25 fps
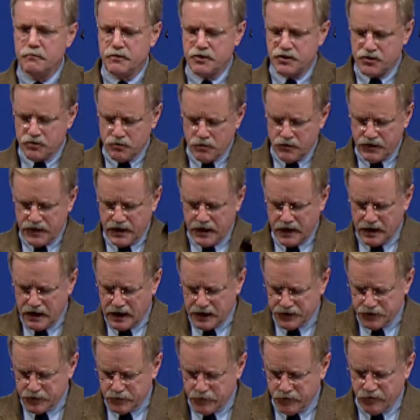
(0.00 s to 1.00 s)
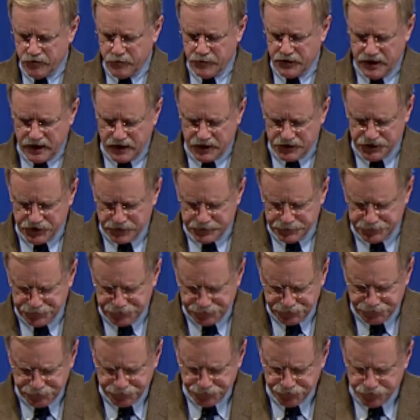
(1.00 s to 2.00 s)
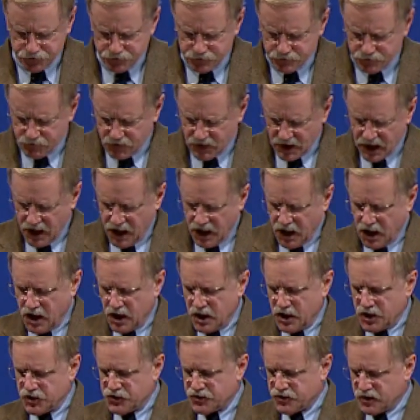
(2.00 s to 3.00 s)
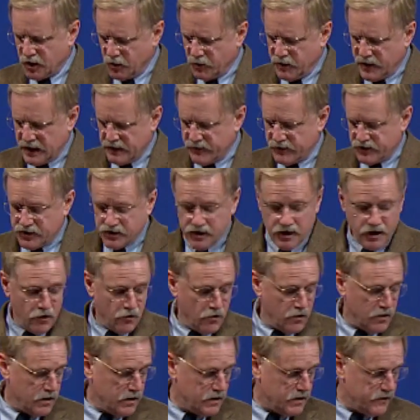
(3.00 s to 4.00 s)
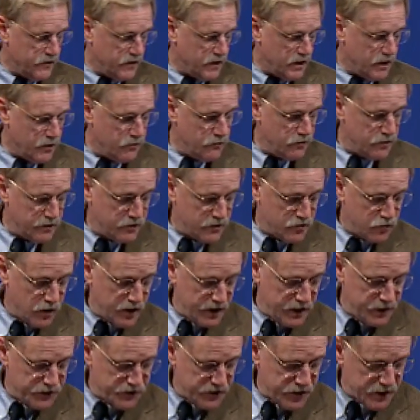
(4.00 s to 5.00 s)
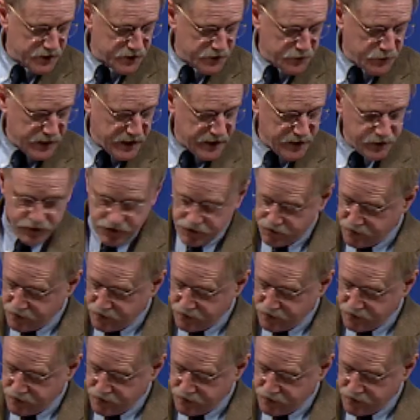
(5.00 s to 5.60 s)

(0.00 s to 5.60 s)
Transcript: sure that he got them from Hiss. So we have a total of 126 pages